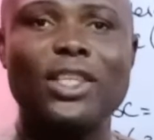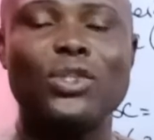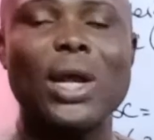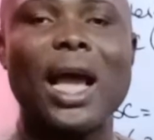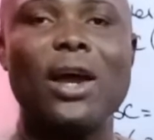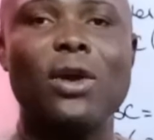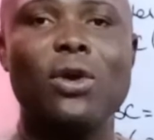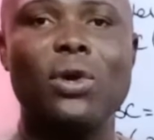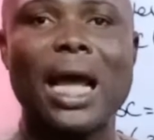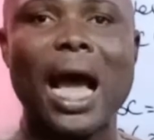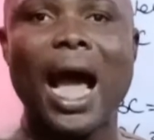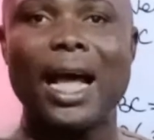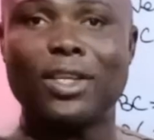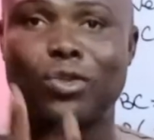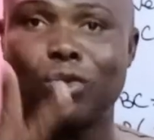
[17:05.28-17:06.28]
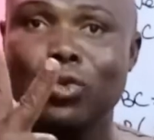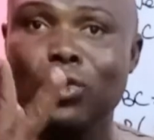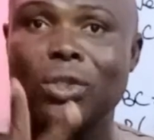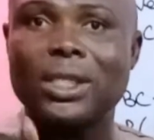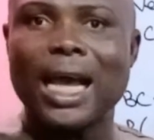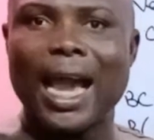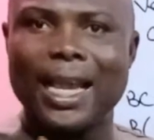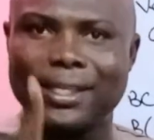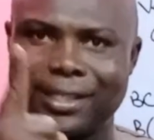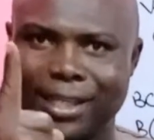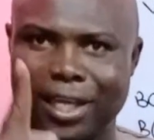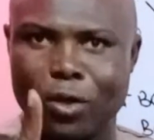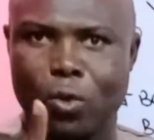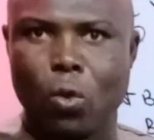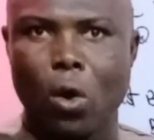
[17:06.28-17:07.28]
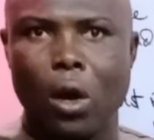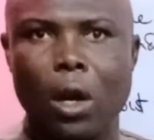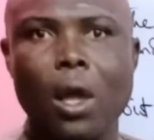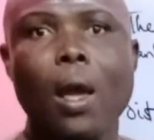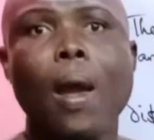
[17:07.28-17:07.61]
triangle that has two sides equal.